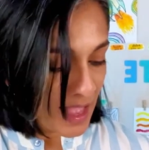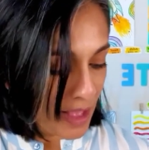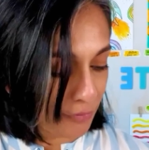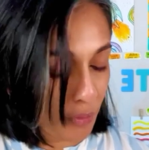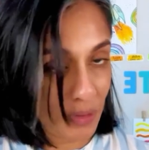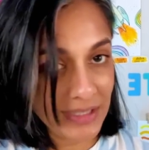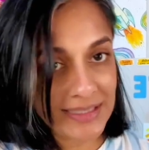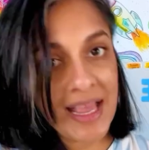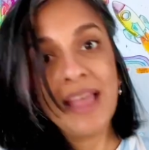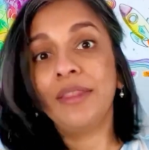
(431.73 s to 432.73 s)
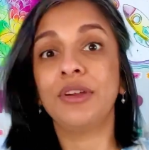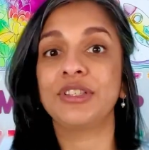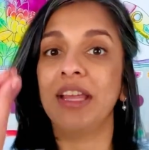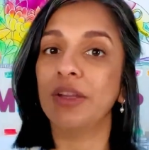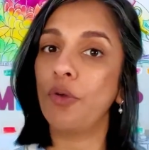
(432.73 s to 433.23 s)
Of course, there's
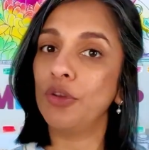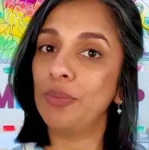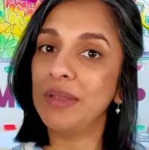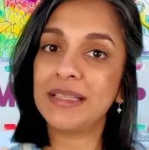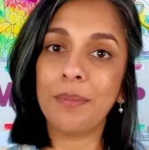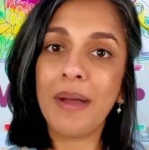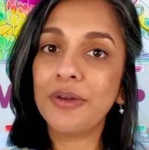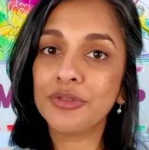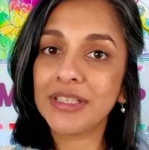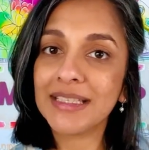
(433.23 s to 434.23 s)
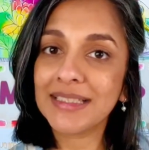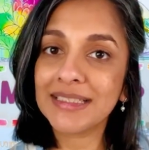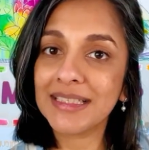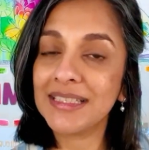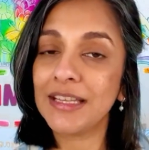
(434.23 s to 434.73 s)
then going to be some boundary
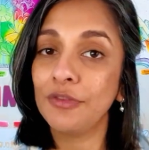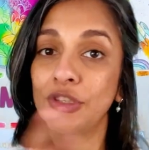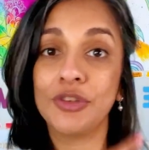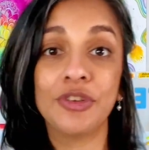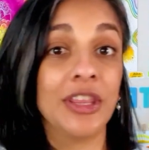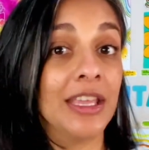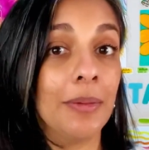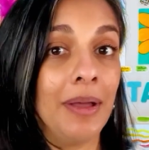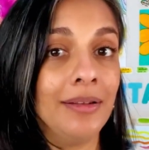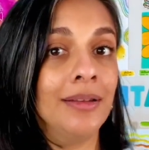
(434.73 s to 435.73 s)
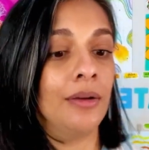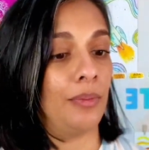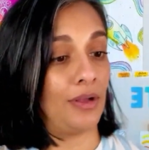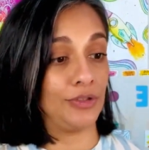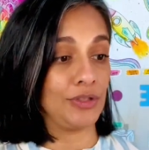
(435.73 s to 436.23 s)
settings and stuff that you have to think about. We
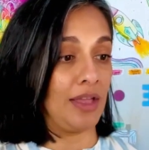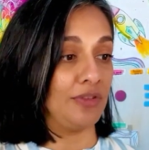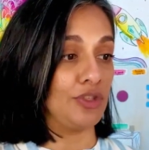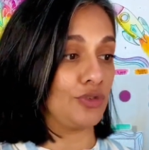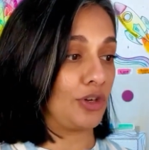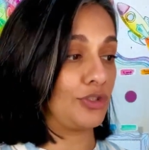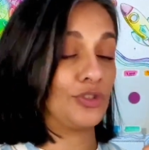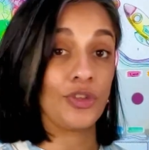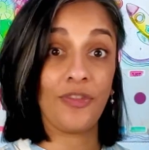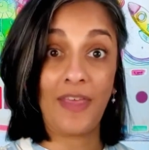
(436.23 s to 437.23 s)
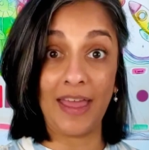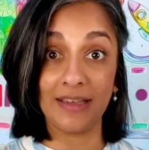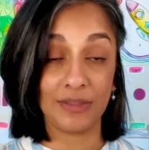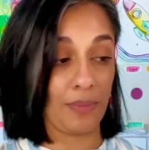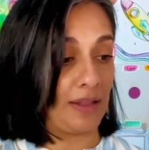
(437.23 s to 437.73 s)
also have instructions on that
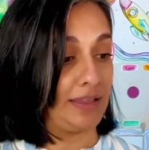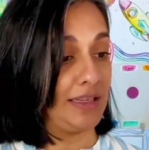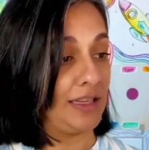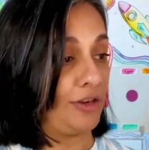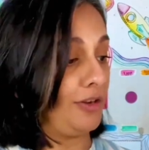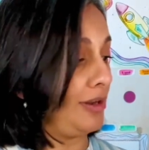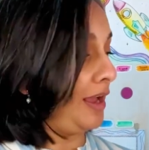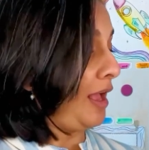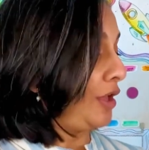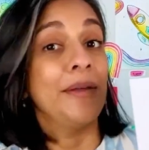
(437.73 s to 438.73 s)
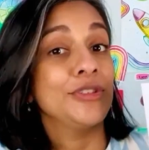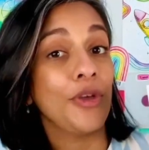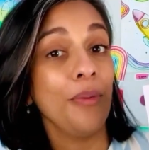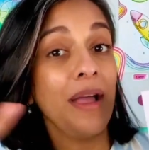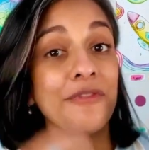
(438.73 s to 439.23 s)
as well in here.
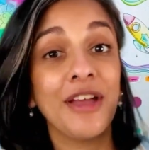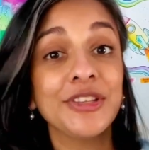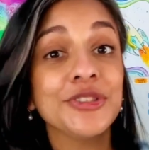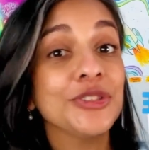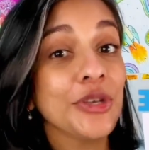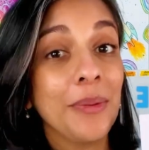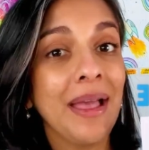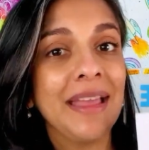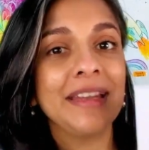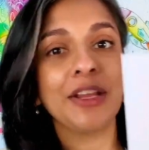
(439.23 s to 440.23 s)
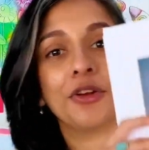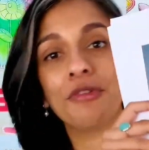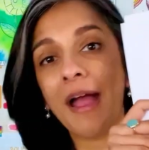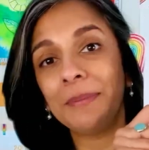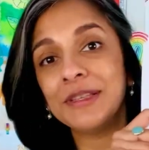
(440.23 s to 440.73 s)
So I invite you to go ahead and
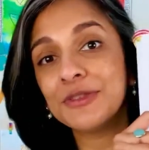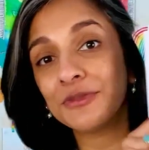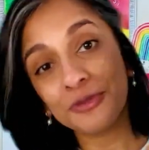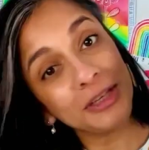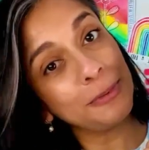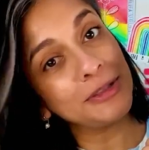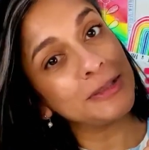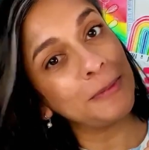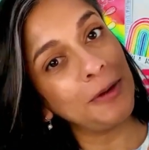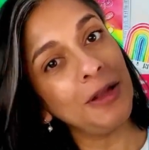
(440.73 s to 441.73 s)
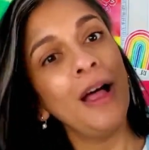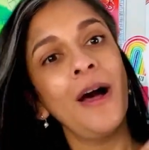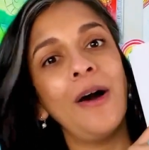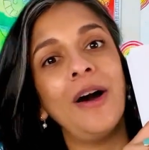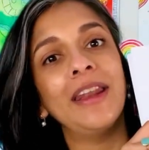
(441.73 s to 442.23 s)
grab this free printable
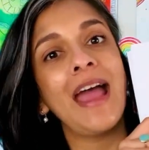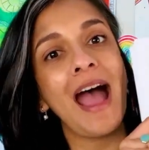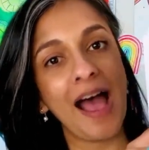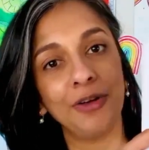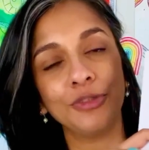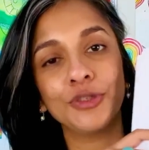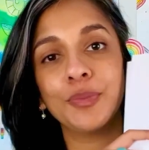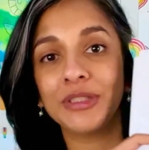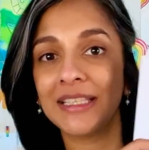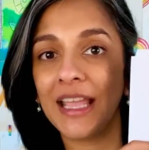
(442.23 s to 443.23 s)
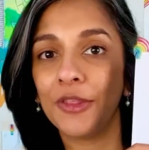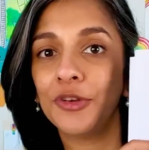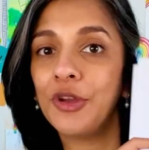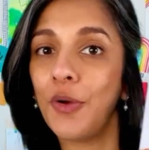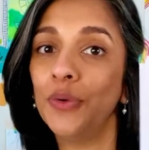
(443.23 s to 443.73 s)
on how to put together
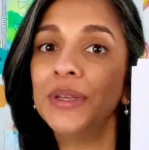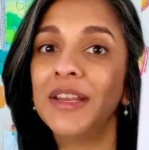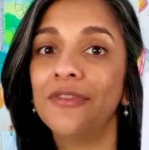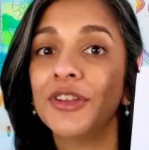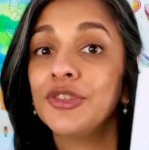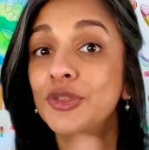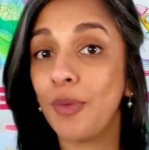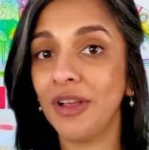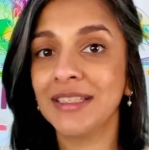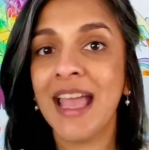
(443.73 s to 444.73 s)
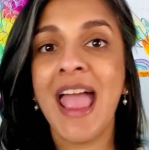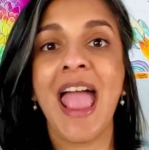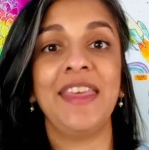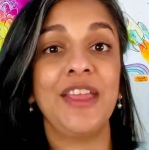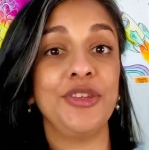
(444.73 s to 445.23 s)
your own Inventor's Box.
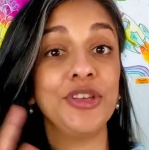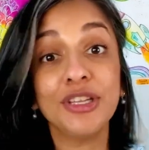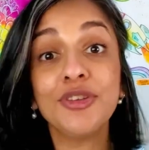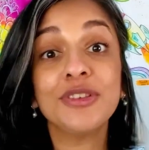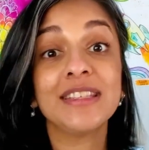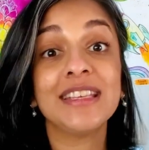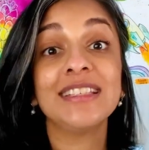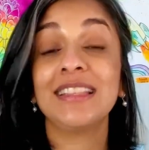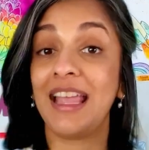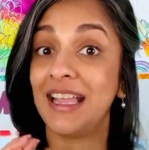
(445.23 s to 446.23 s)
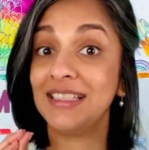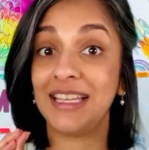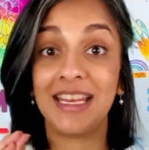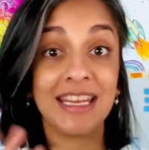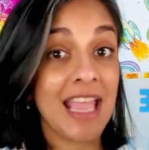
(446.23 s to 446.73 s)
And then you can use this, like I said,
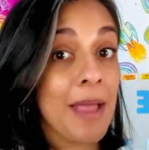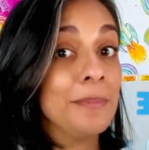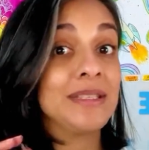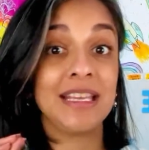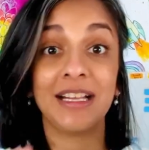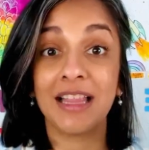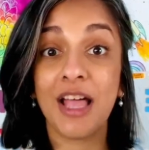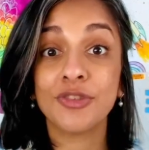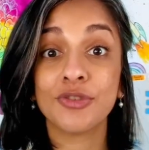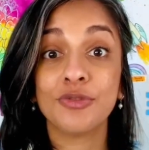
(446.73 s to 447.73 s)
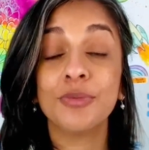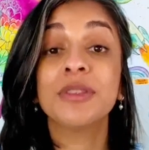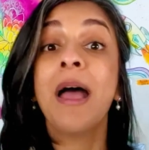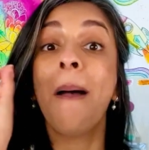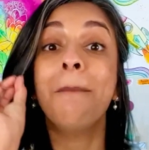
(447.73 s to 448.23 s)
in camps, in classrooms,
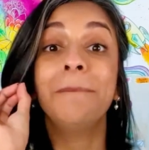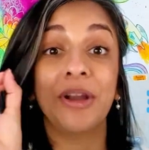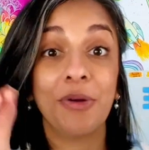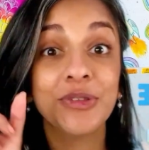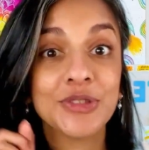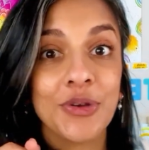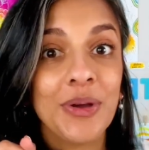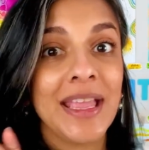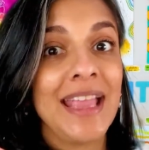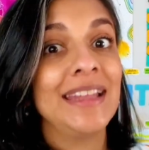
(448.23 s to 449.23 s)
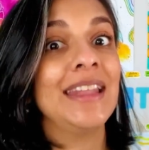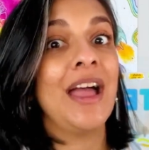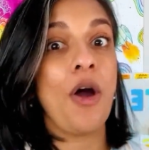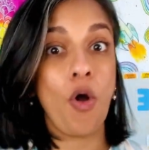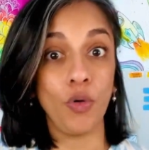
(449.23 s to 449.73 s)
but also in
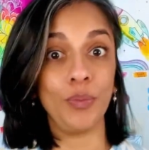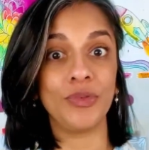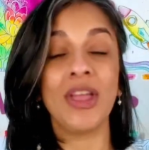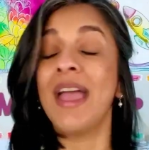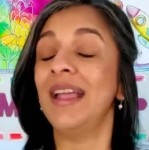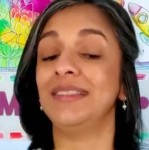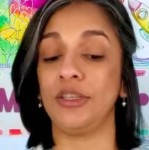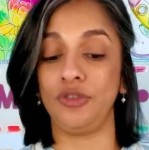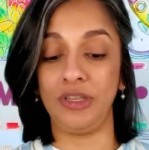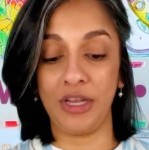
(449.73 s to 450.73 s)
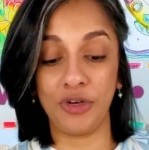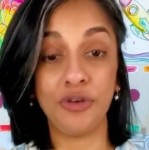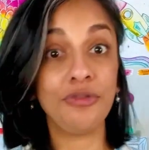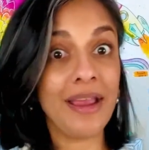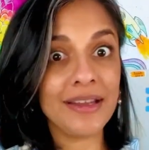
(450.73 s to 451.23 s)
homes. It's actually a
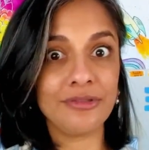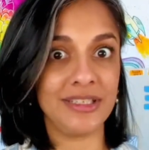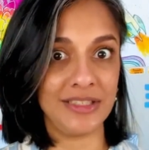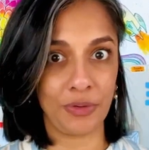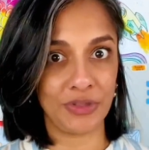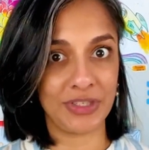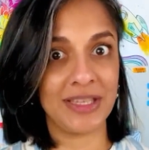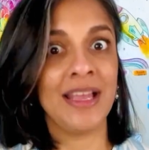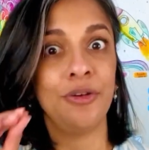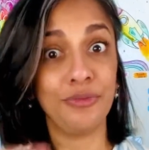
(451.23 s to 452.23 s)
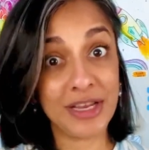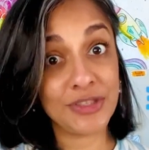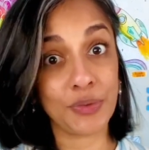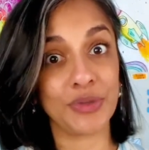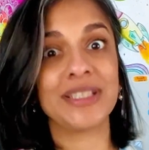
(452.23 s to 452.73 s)
great
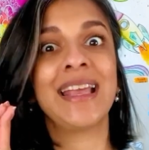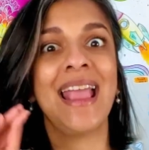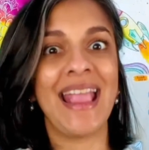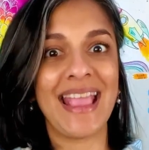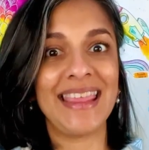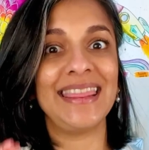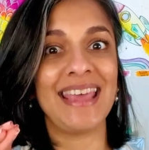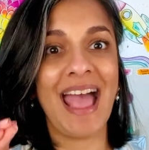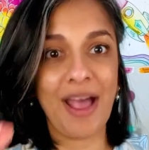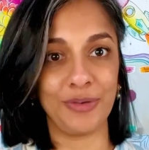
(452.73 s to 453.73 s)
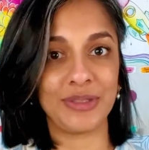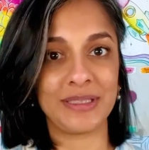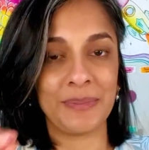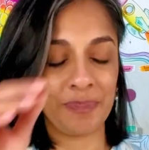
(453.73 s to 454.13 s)
resource in the house.